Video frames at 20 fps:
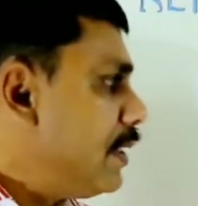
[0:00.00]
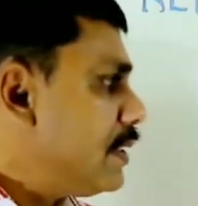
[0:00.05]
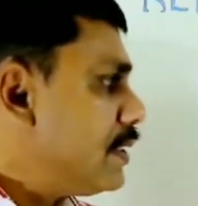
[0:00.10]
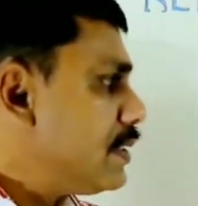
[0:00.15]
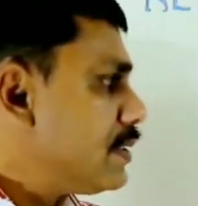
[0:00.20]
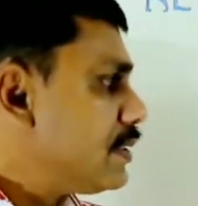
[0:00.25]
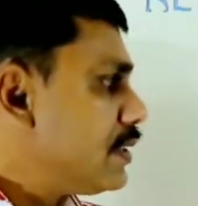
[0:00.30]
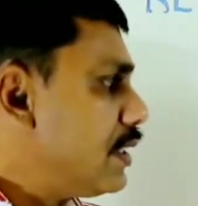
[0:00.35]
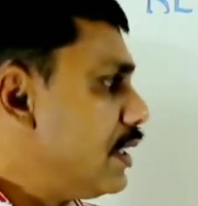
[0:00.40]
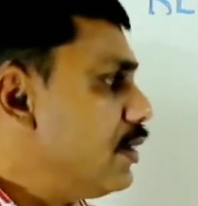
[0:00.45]

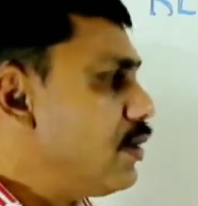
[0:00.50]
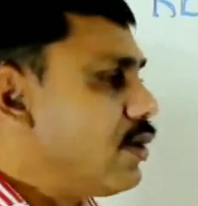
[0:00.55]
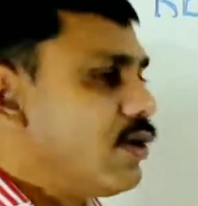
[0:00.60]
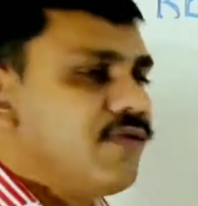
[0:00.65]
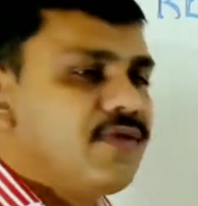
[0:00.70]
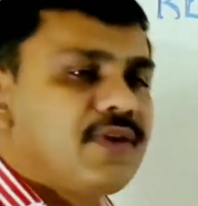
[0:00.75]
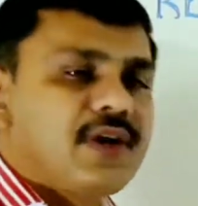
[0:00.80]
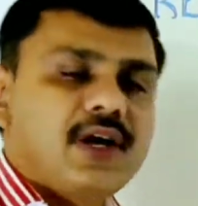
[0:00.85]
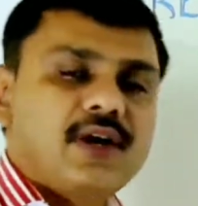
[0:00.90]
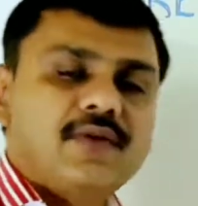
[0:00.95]
Center
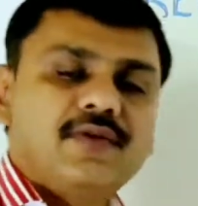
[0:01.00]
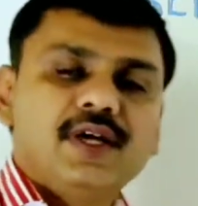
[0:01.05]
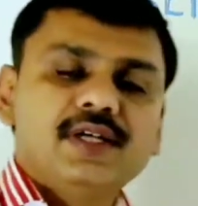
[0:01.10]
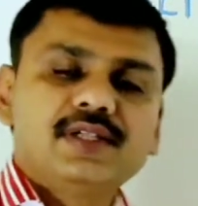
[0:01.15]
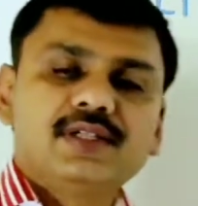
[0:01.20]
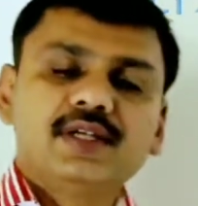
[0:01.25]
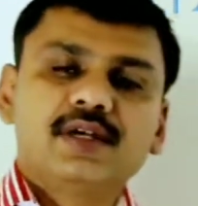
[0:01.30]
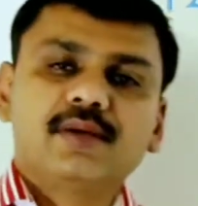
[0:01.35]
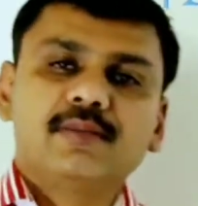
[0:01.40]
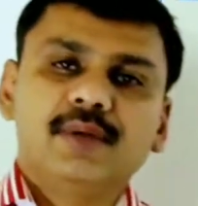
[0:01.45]
of
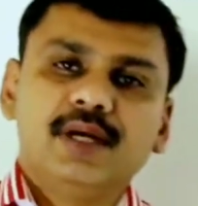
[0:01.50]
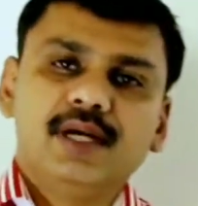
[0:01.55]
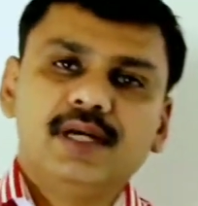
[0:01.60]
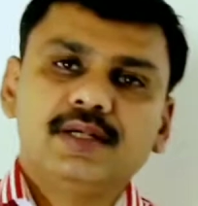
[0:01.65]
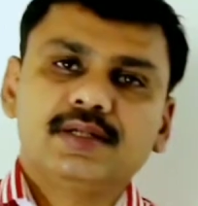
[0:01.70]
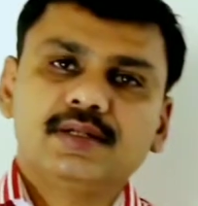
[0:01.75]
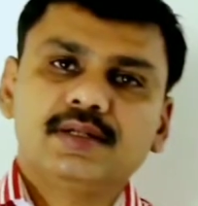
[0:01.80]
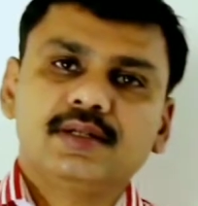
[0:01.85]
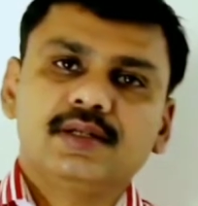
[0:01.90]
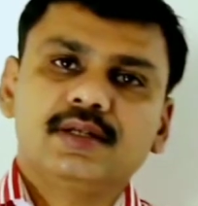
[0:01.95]
curvature
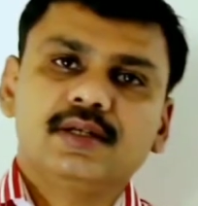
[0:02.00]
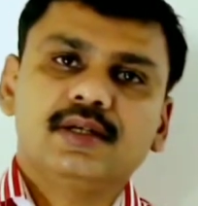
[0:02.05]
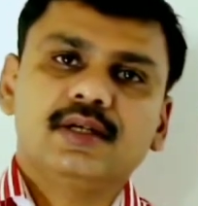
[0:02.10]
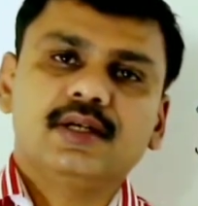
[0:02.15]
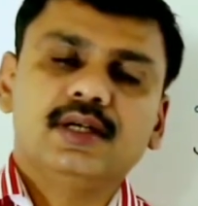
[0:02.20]
means